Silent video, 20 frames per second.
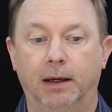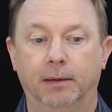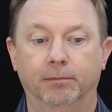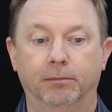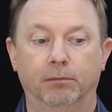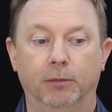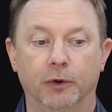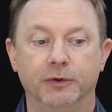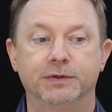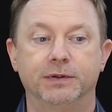
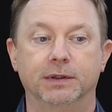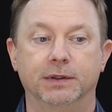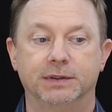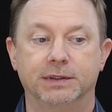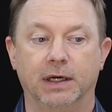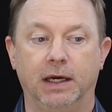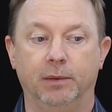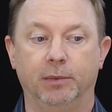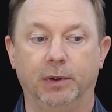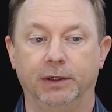Most of the
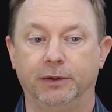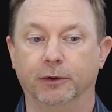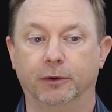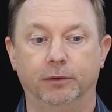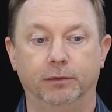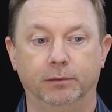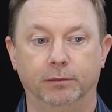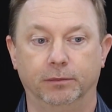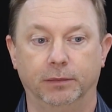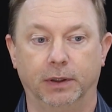time, I
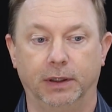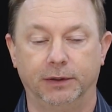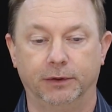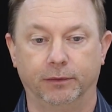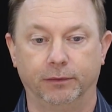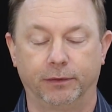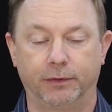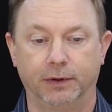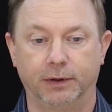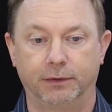
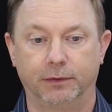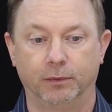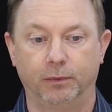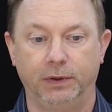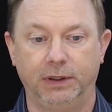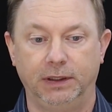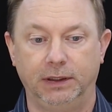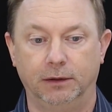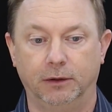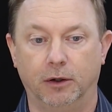don't think that
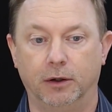we need